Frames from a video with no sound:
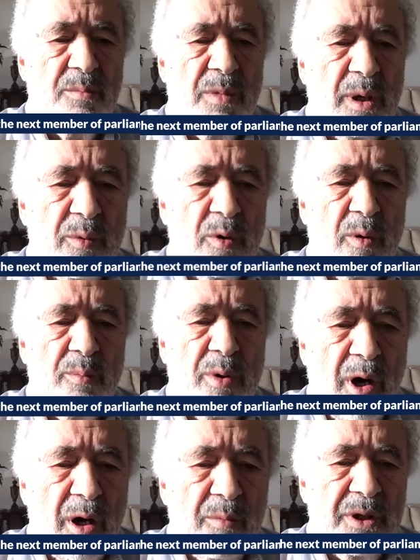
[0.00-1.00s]
member of
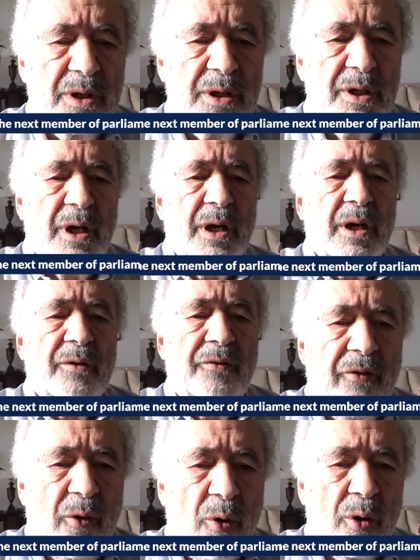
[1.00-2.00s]
parliament
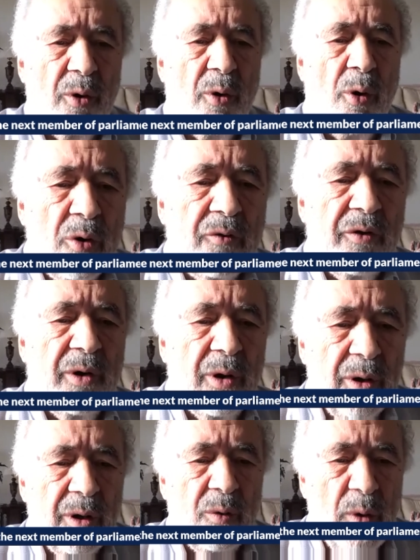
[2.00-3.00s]
for
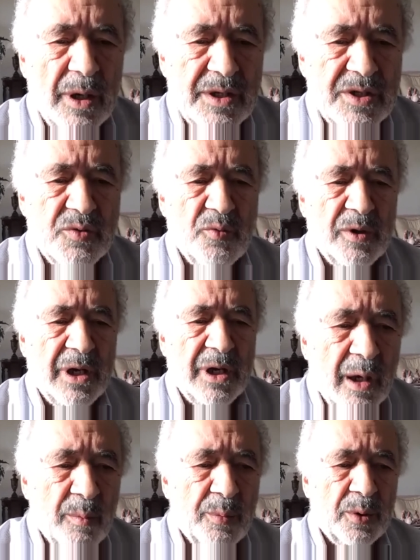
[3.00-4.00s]
Oakville once we
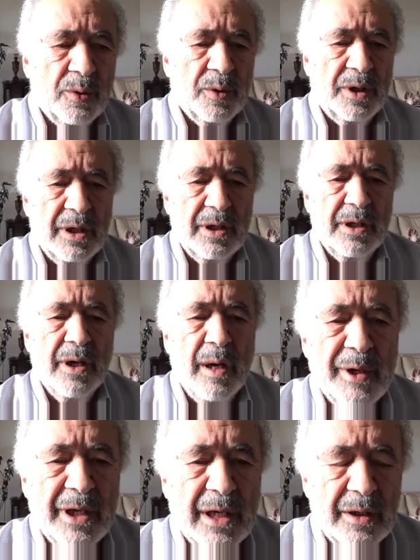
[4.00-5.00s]
help her get
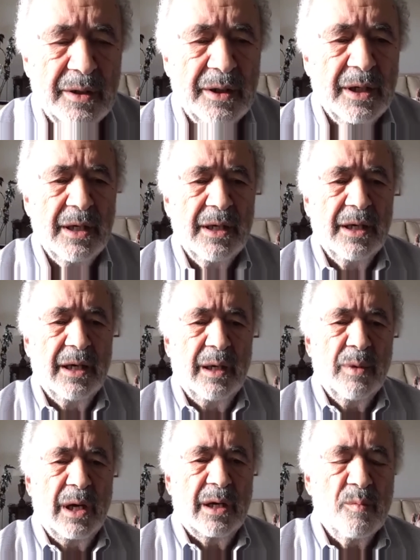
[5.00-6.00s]
nominated.
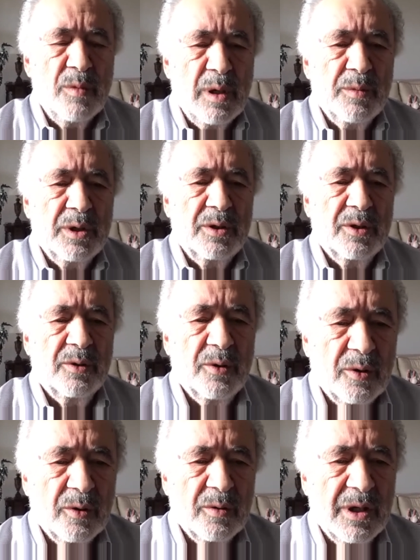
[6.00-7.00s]
And my commitment to
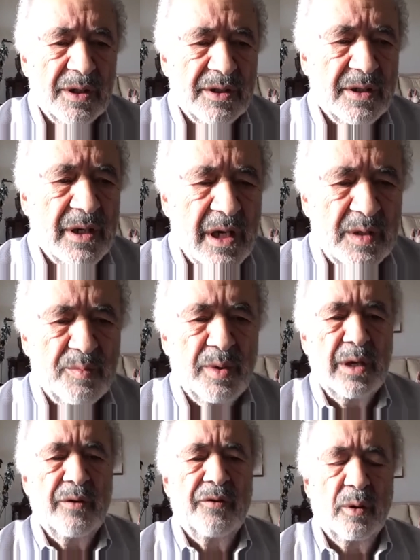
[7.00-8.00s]
her is, as has
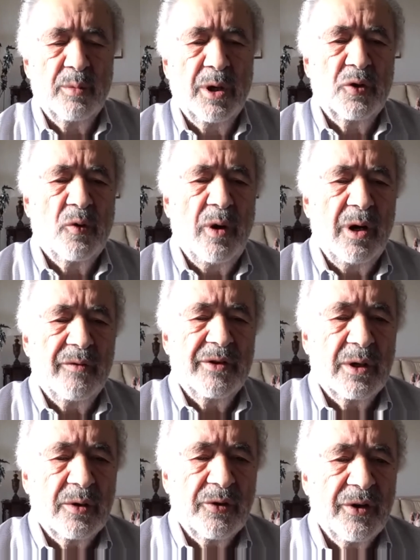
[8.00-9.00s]
been for about 12
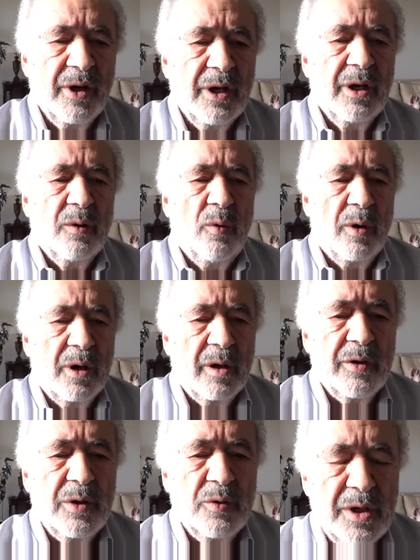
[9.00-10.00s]
years,
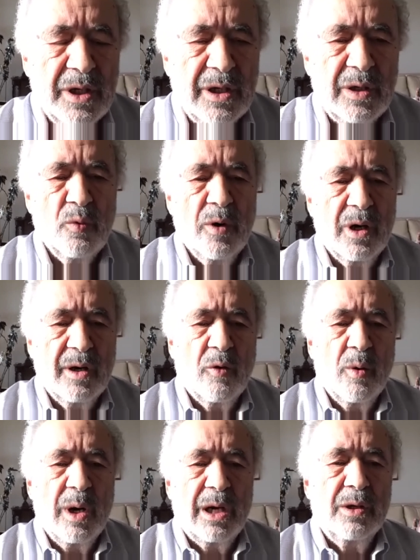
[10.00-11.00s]
whatever you need,
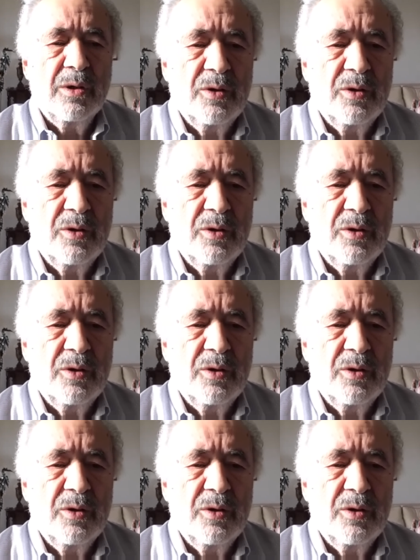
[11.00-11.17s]
whatever I can